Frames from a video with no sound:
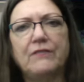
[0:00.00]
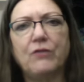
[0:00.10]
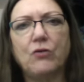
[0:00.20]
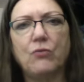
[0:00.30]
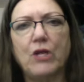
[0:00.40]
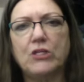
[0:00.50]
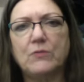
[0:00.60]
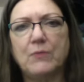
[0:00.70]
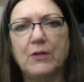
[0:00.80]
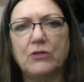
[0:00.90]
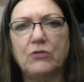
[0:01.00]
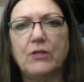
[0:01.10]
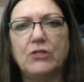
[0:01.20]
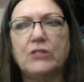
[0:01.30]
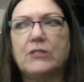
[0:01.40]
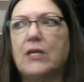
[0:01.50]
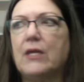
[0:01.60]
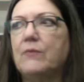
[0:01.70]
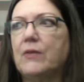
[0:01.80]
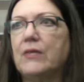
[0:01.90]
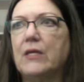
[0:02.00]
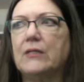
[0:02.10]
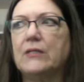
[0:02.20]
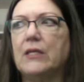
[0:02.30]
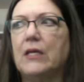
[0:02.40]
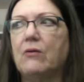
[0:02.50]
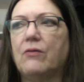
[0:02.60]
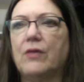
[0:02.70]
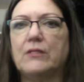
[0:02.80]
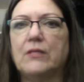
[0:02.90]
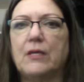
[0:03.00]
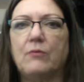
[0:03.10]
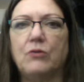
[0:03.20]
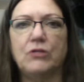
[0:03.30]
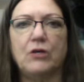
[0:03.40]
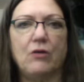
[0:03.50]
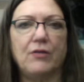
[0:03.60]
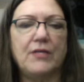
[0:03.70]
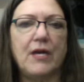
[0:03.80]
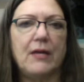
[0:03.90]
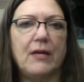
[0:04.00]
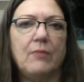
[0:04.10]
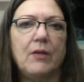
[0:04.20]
arrangement, trying just to keep the things in here, things that I'm using all the time.